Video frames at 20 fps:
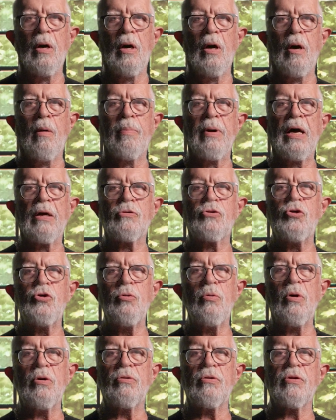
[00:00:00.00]
About
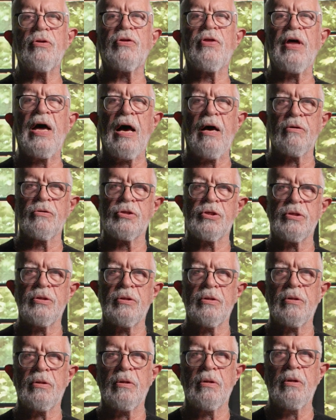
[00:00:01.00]

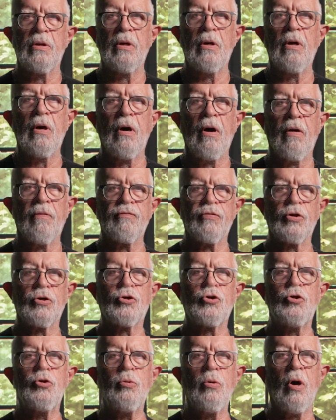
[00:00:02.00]
200,000 of the
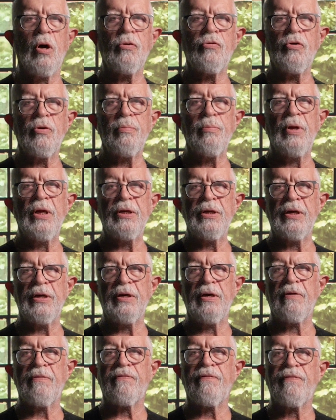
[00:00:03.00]
200
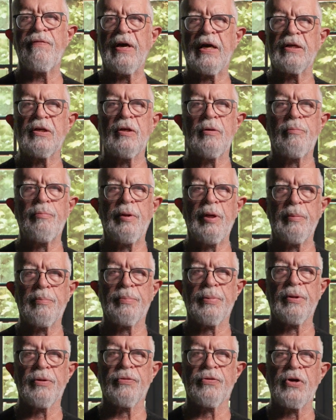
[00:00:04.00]
million infected
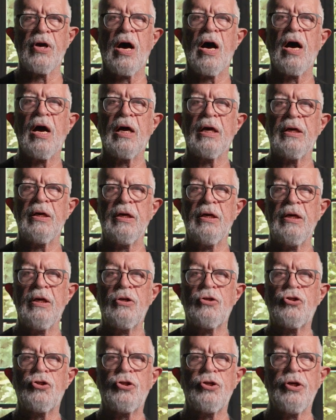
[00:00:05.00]
people die
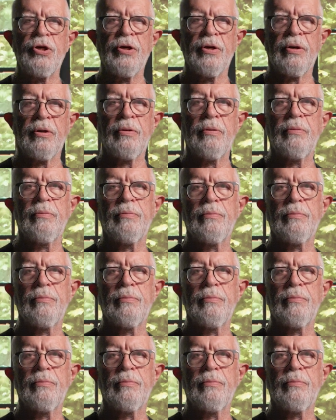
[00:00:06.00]
each year.